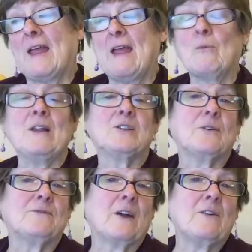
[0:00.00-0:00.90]
It went to
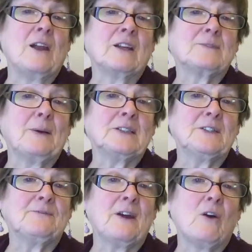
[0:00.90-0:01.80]
a very
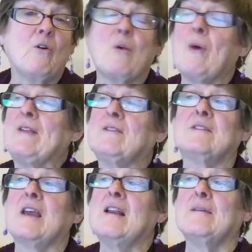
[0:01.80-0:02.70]
expensive fare, or it went to
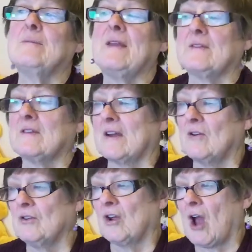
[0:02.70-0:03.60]
telling me that I
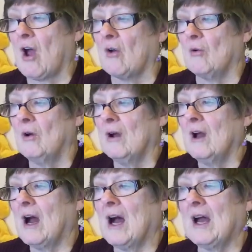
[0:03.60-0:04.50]
couldn't go.
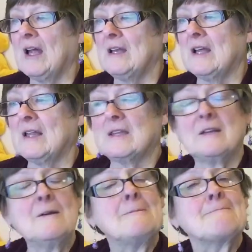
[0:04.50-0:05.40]
Hi
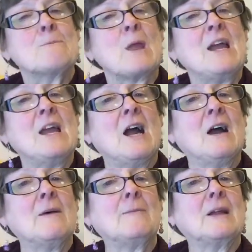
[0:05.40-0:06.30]
Nathan,
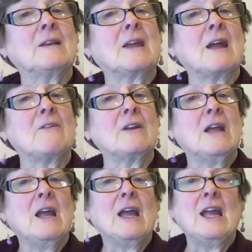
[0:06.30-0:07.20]
and Karen.
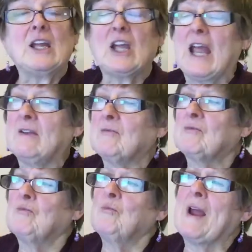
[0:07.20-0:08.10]
It
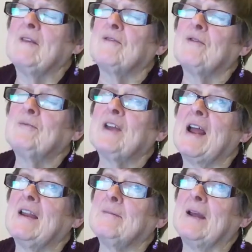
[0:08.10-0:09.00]
went from
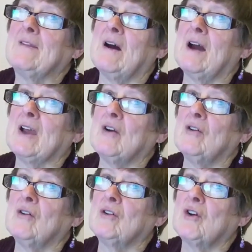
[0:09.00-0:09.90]
telling me that I
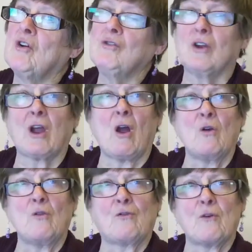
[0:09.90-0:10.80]
couldn't
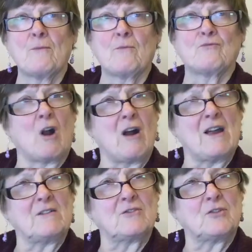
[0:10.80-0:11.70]
go from
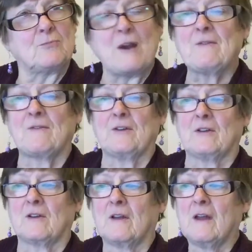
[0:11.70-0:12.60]
Ryde to Brentford.